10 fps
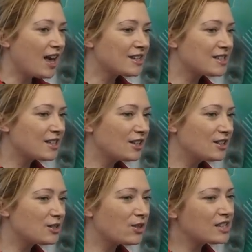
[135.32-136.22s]
And
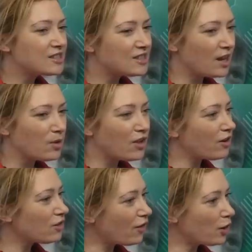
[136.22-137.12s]
so they were
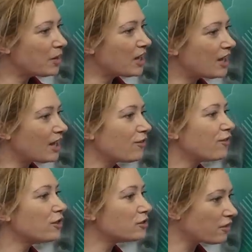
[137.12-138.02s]
there at the very beginning,
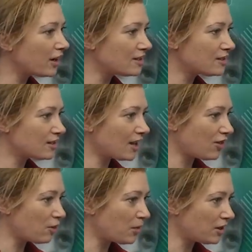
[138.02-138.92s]
fundraised to
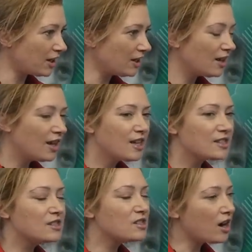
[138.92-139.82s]
get the money,
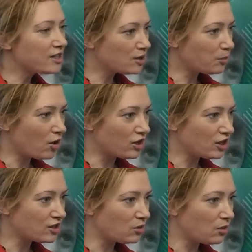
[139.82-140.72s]
started the
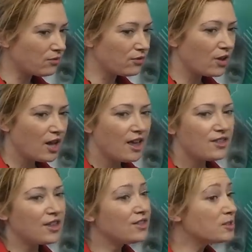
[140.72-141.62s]
project off.
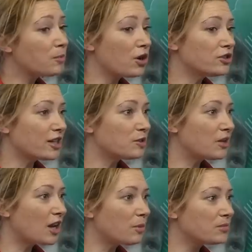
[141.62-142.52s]
Then this project
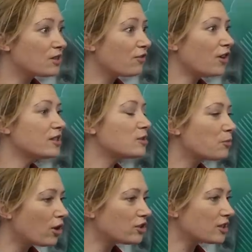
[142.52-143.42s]
becomes the
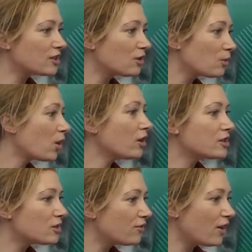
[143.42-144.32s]
first project in the world
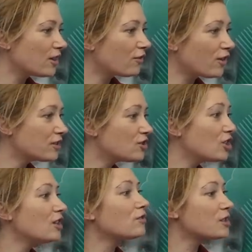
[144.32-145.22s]
to find the first
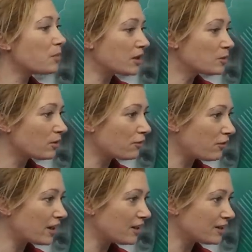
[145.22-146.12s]
gene responsible
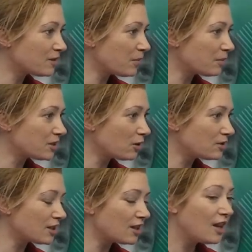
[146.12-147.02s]
for retinitis
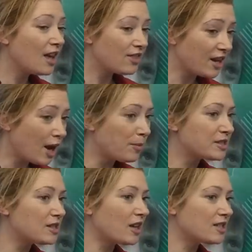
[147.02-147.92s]
pigmentosa. And that
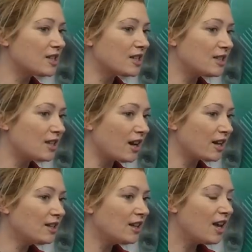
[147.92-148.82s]
happened in
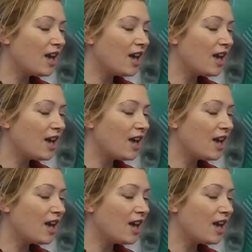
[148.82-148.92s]
1989.